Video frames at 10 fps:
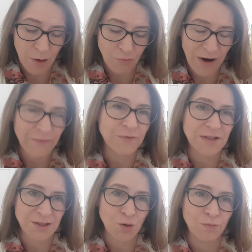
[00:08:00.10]

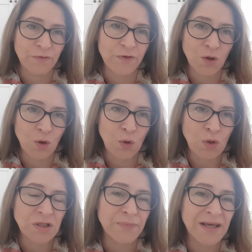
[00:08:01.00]
reference number for your
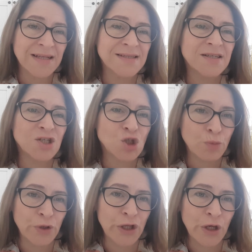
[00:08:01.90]
order begins in a
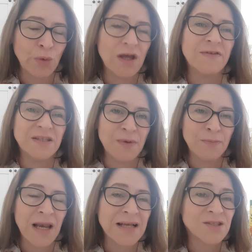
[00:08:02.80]
W if it's been
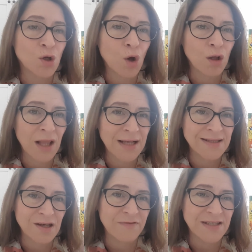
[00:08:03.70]
placed on online
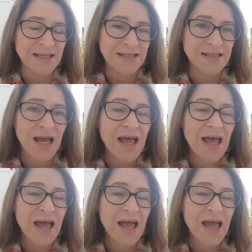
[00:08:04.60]
services.